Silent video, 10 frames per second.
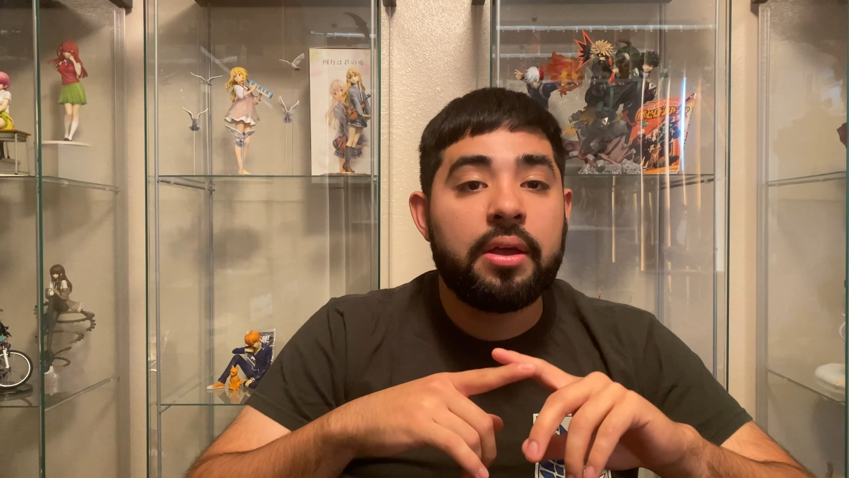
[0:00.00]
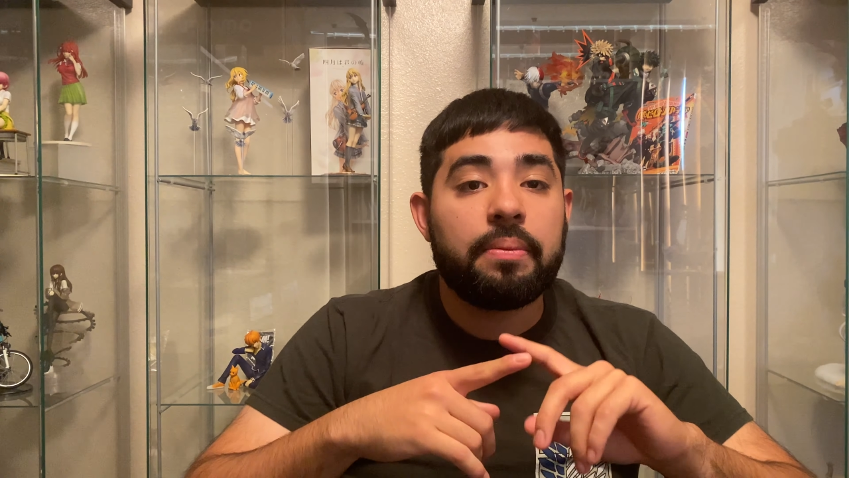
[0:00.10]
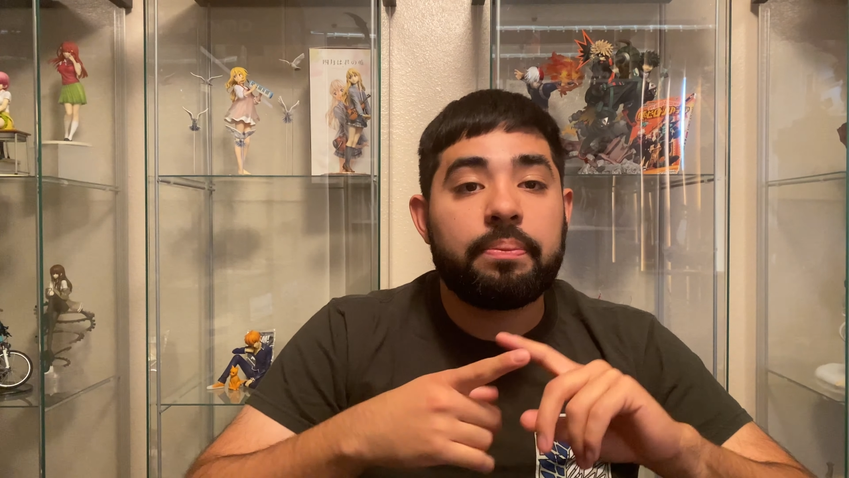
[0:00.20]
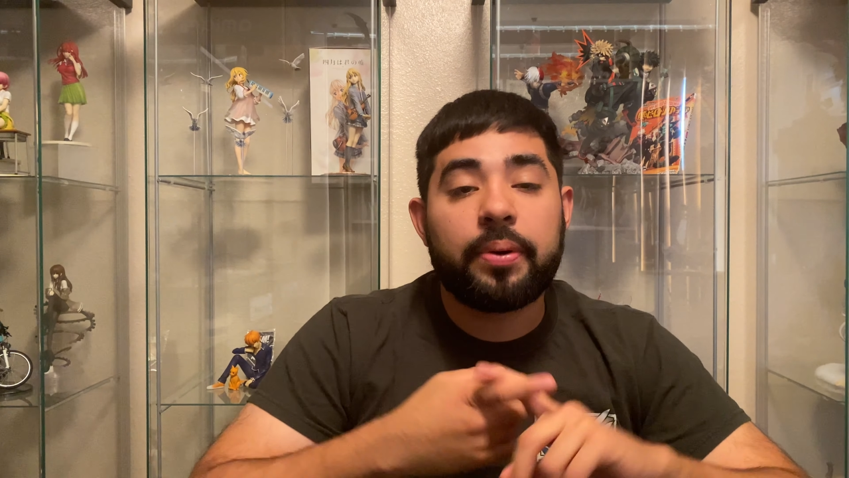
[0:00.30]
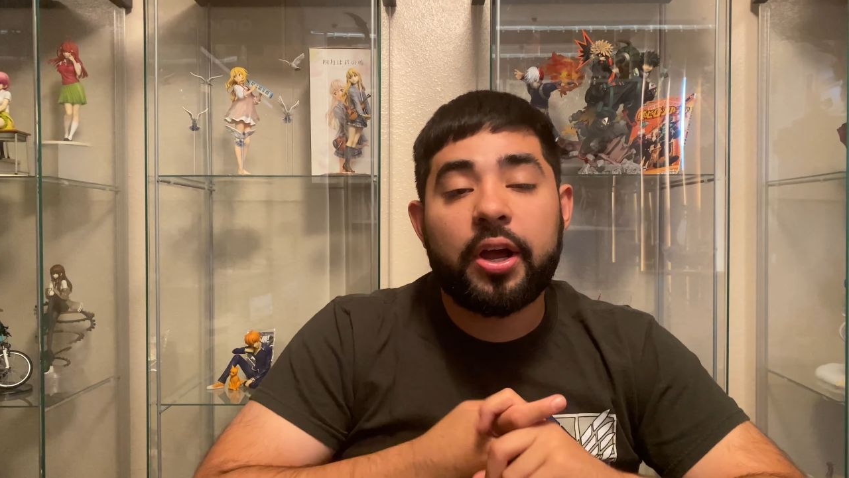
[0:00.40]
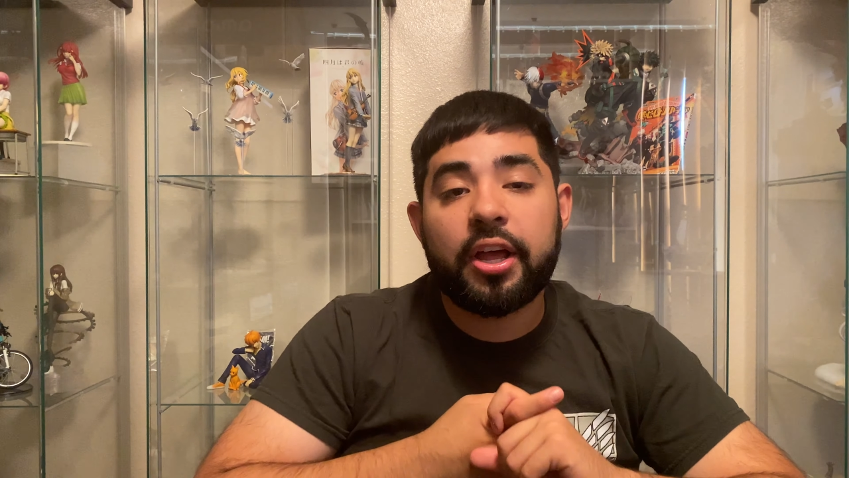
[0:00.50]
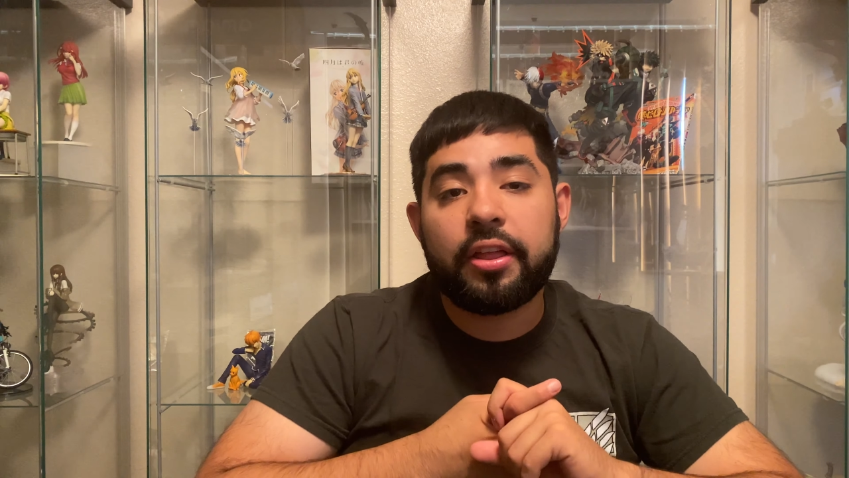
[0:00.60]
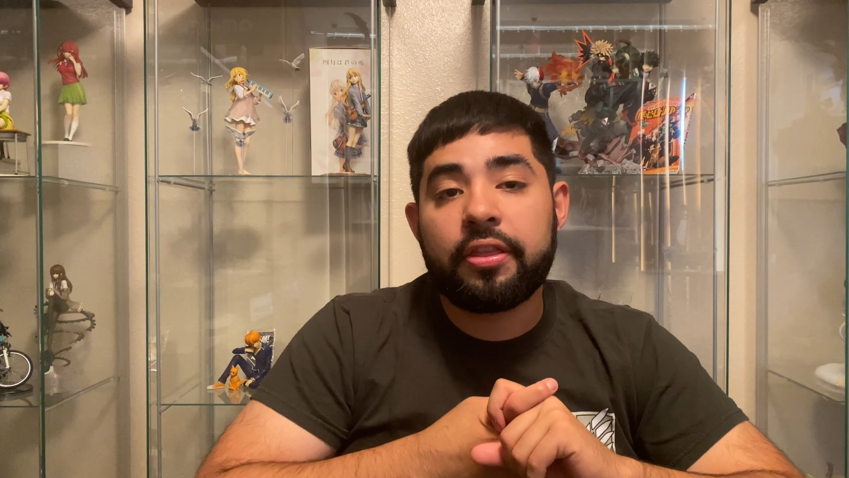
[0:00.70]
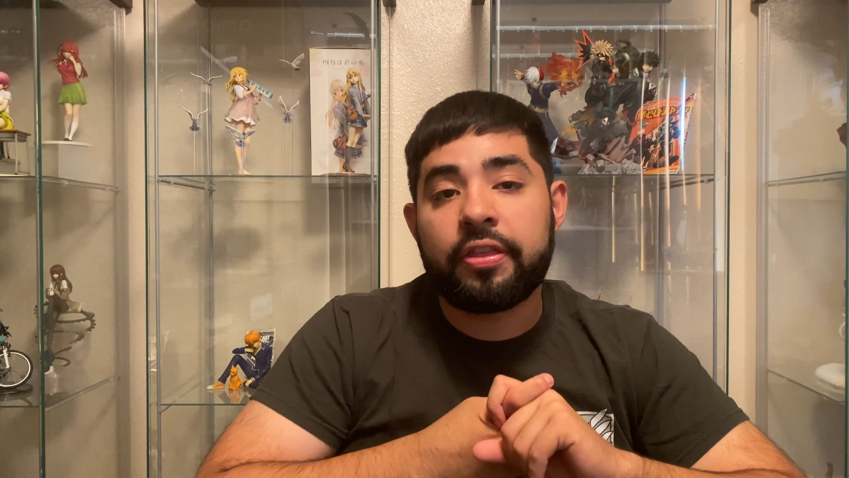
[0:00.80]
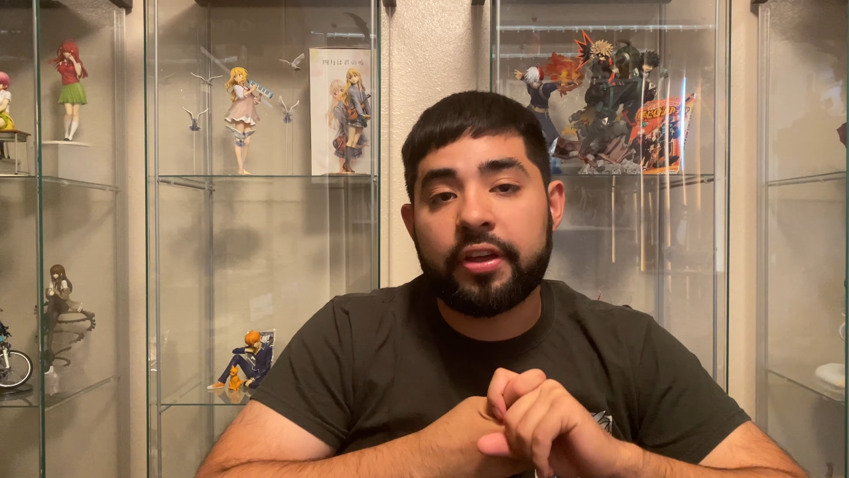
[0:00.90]

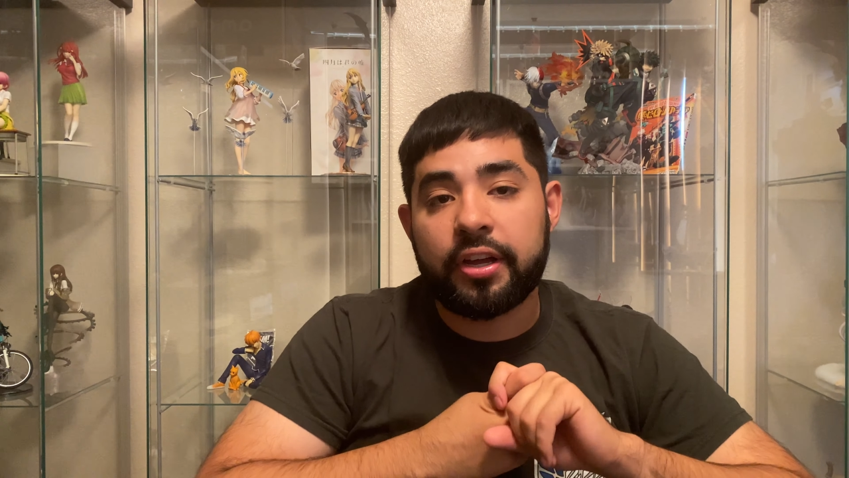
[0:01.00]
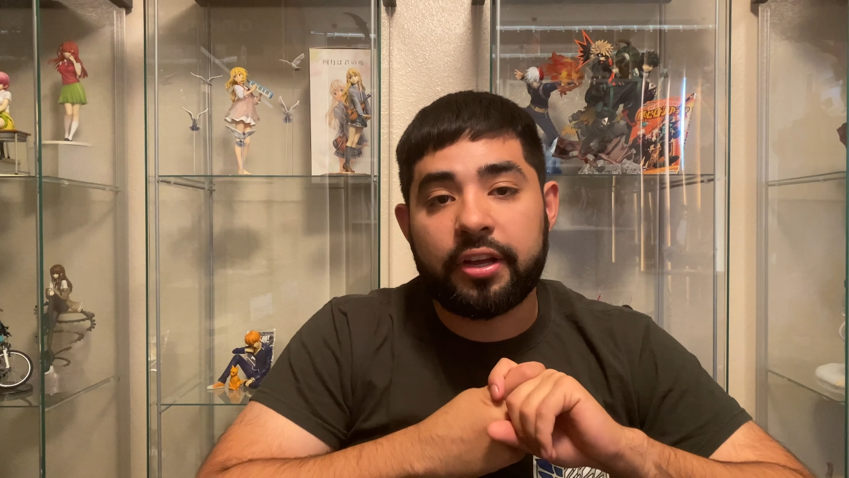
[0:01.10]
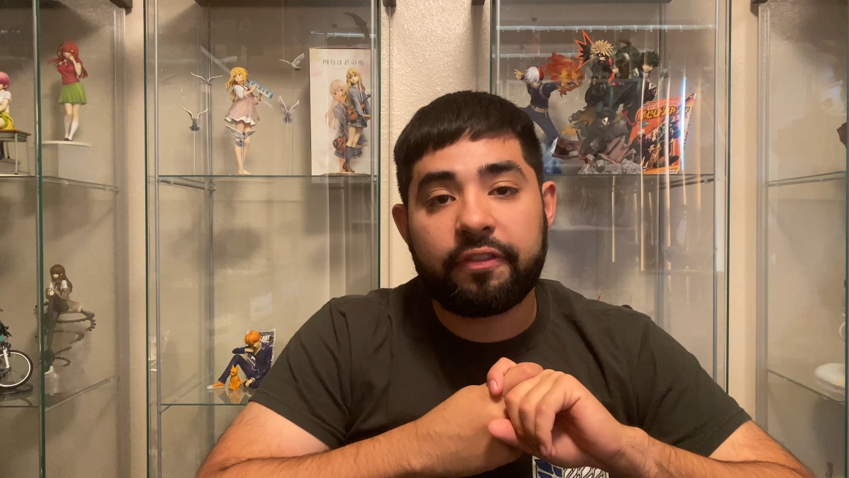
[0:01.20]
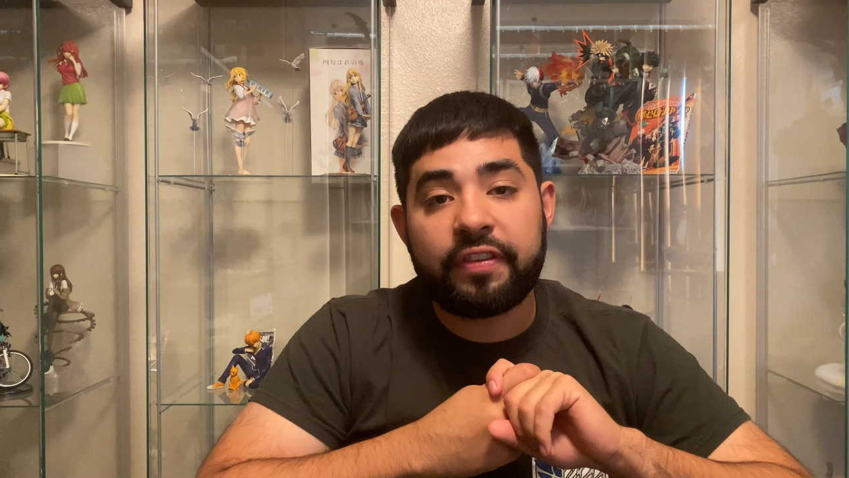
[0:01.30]
but the